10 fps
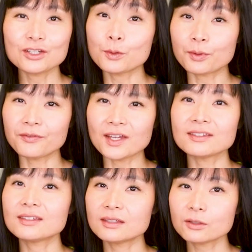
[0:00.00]
to prevent
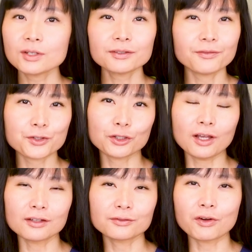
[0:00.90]
serious vision
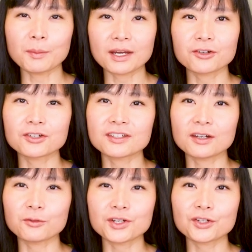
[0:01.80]
loss from macular
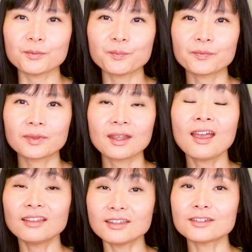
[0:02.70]
degeneration,
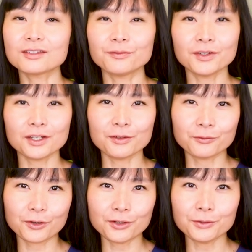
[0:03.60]
this is the video
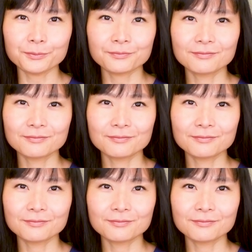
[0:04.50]
for you.